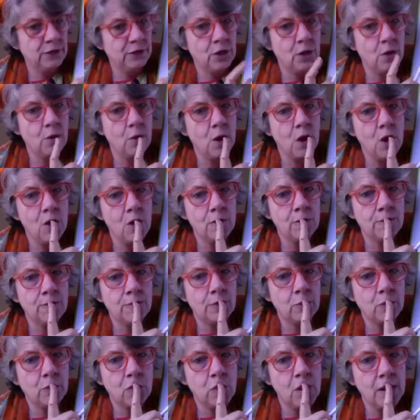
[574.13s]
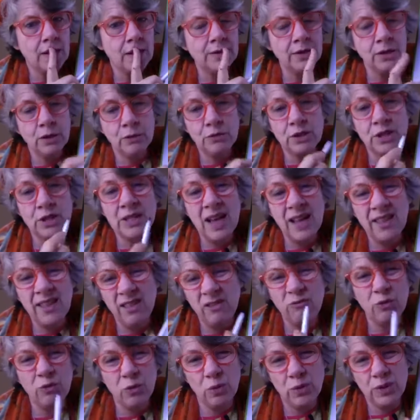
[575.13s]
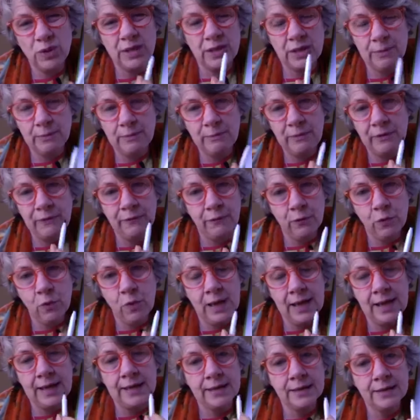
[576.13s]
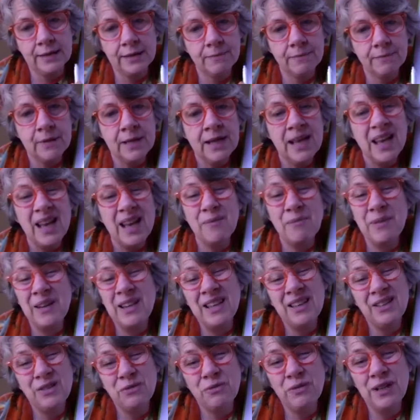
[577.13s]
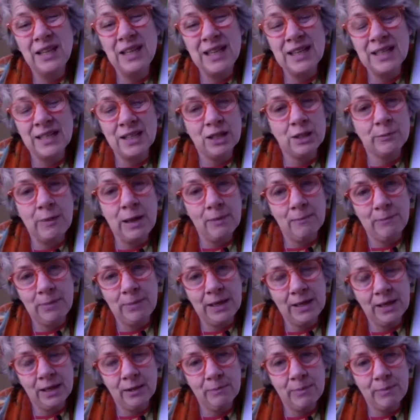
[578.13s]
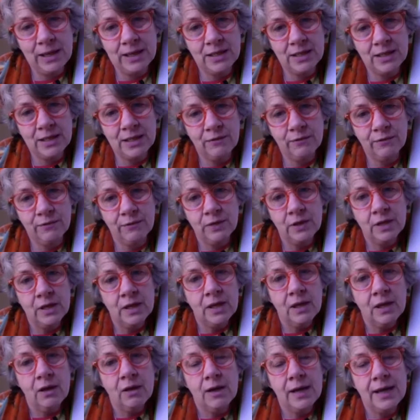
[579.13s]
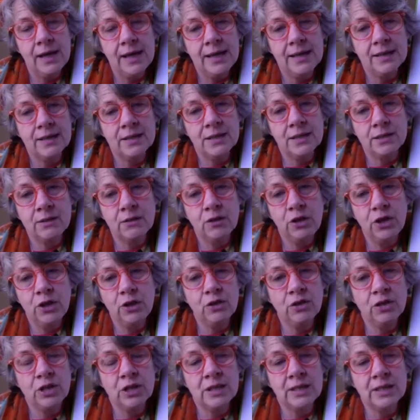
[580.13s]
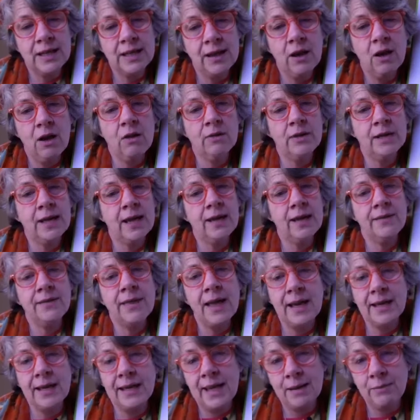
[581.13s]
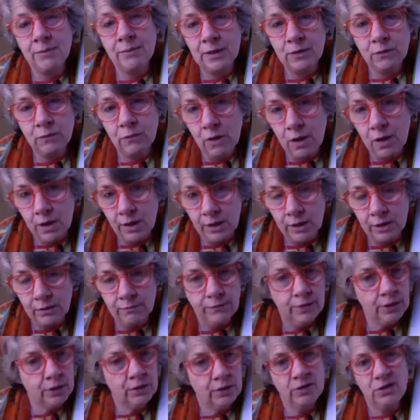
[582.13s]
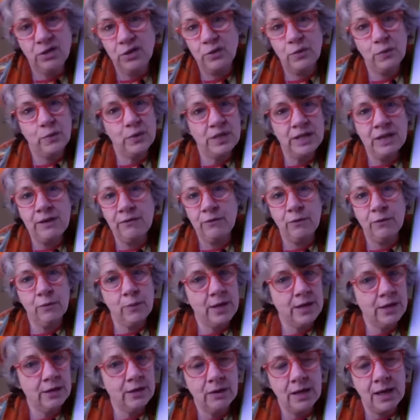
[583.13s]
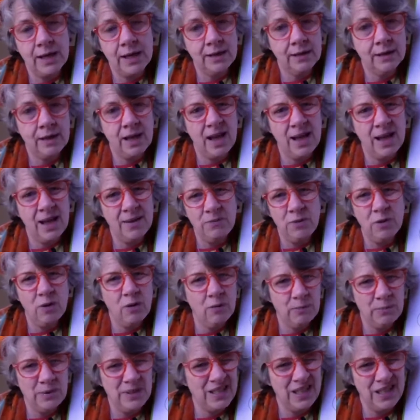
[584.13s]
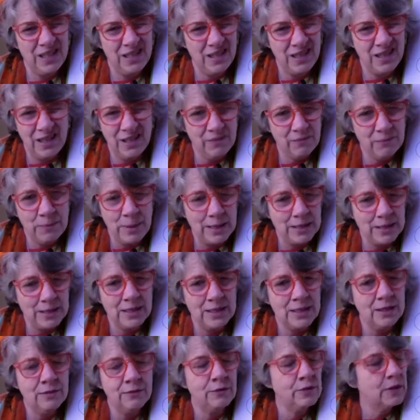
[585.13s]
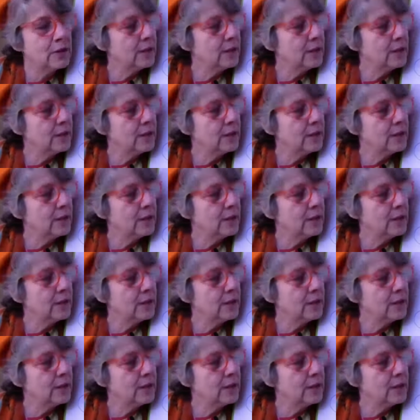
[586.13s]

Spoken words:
go over 1, you decide the rules beforehand. But it really isn't about being competitive. You can just say, okay, that game didn't work. You can do it whatever way you like. I'm not particularly competitive.